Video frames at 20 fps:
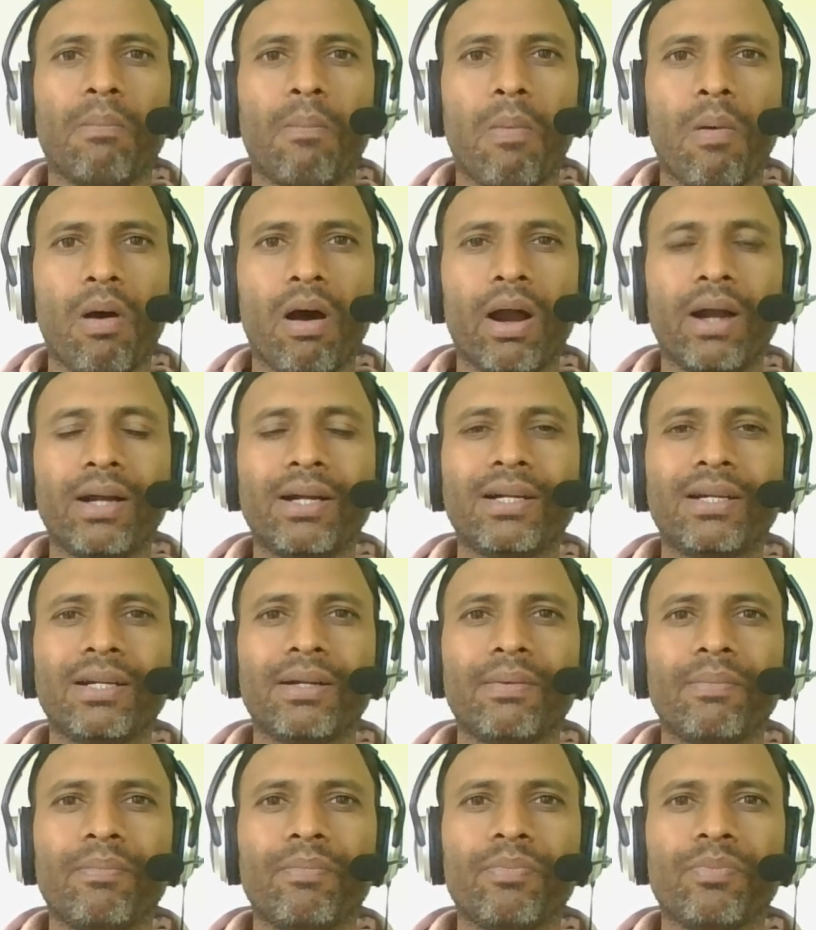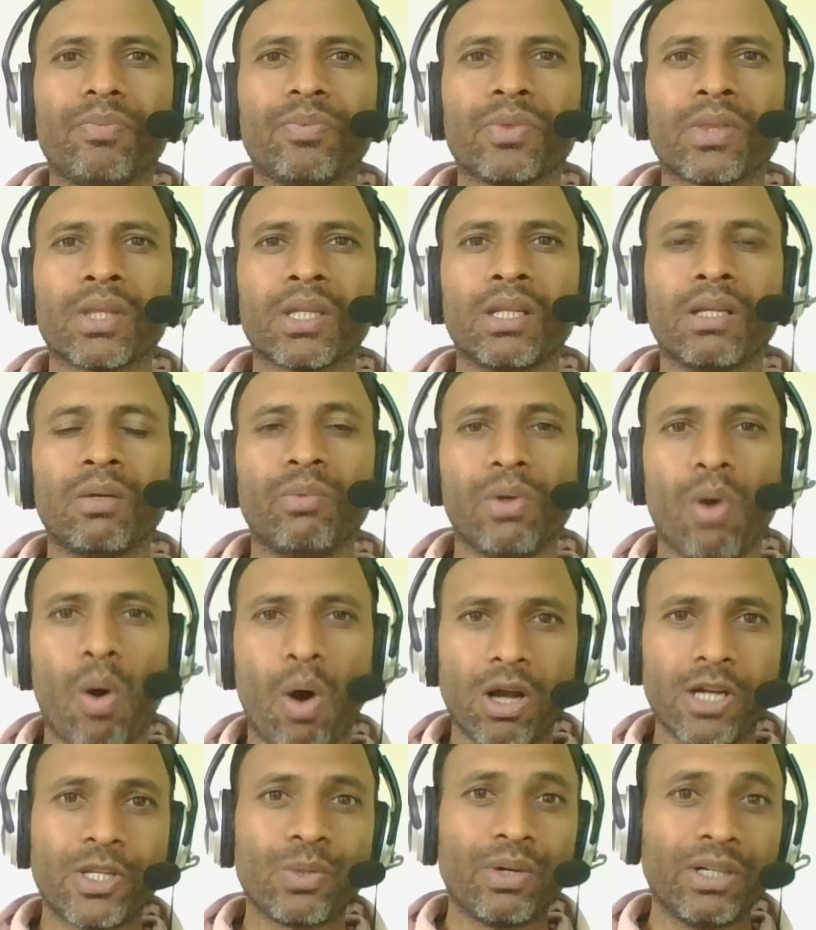But we
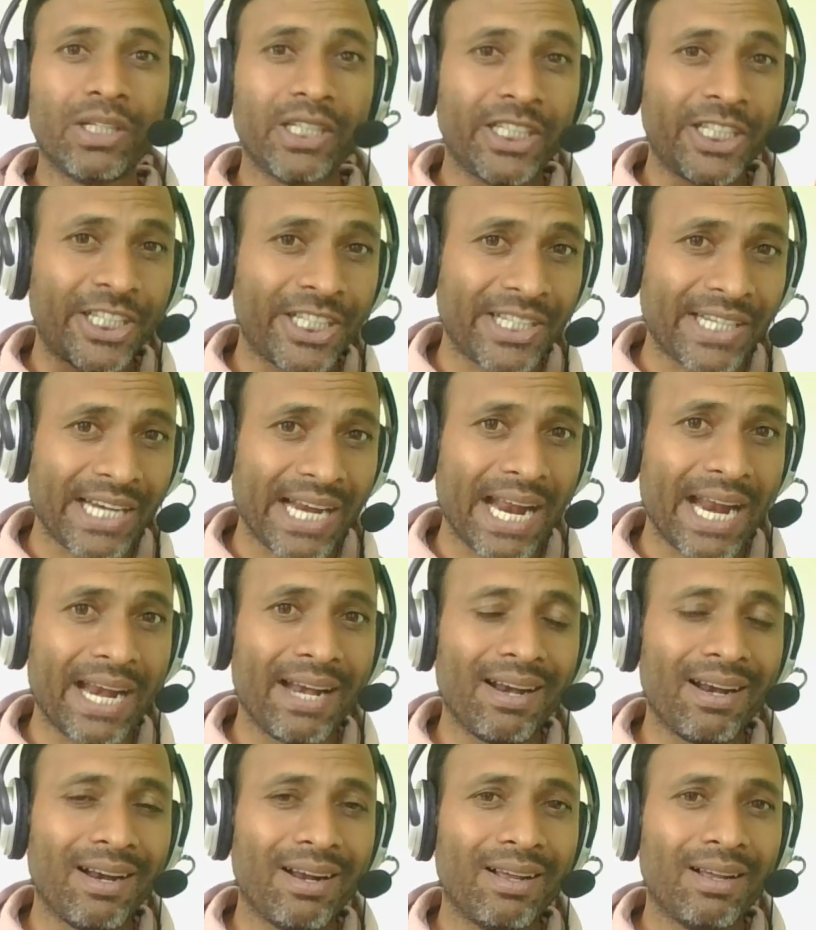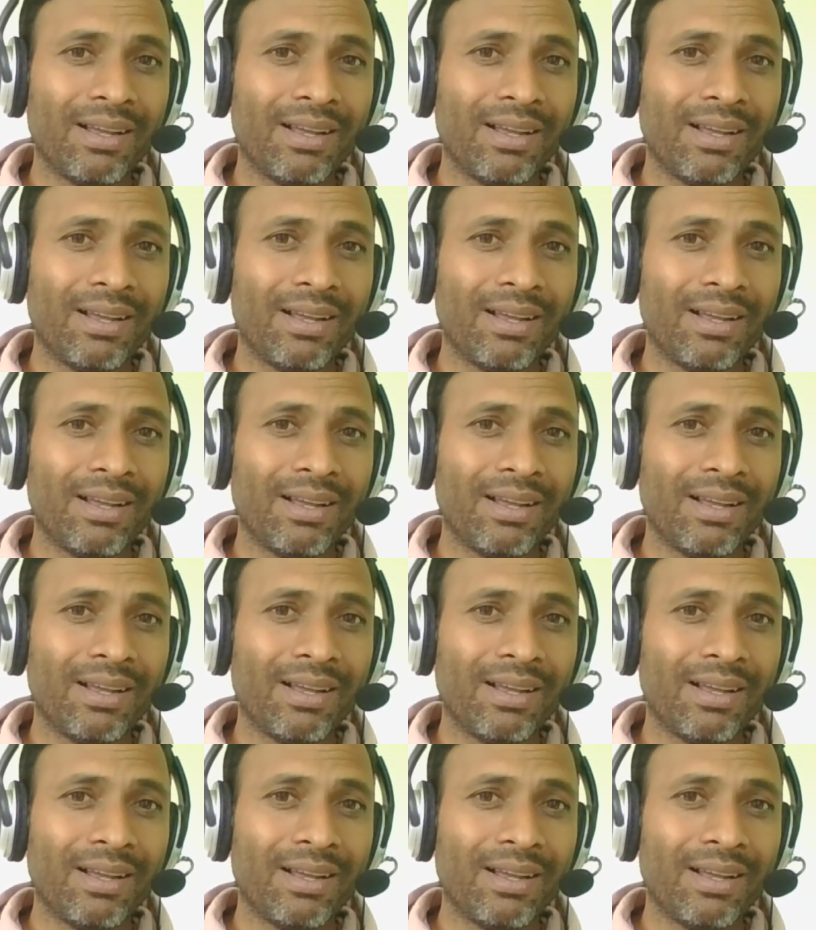also understand